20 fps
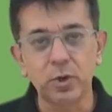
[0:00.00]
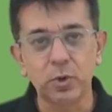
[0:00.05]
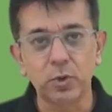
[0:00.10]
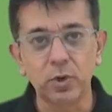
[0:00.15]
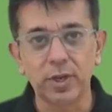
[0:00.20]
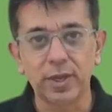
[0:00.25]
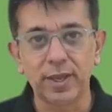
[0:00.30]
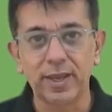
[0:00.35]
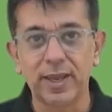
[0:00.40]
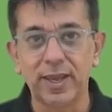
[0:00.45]

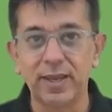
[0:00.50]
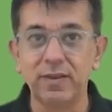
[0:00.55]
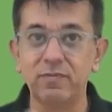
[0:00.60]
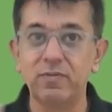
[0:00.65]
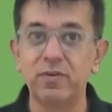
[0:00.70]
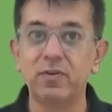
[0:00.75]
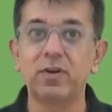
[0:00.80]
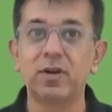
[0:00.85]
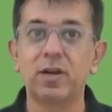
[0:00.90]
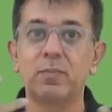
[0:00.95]
Okay. And
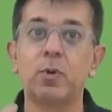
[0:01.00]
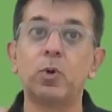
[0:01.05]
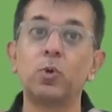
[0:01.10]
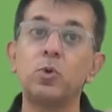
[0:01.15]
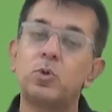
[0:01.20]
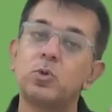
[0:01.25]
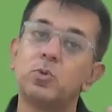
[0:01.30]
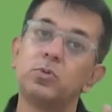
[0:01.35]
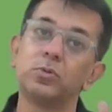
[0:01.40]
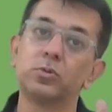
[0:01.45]
we were
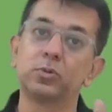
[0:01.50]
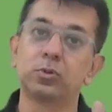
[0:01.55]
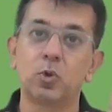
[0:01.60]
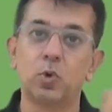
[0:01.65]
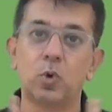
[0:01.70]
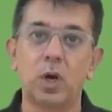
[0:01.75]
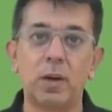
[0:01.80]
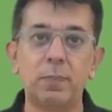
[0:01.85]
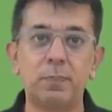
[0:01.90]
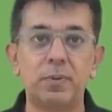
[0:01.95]
about to
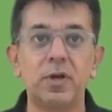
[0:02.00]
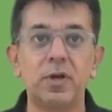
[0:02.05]
go up.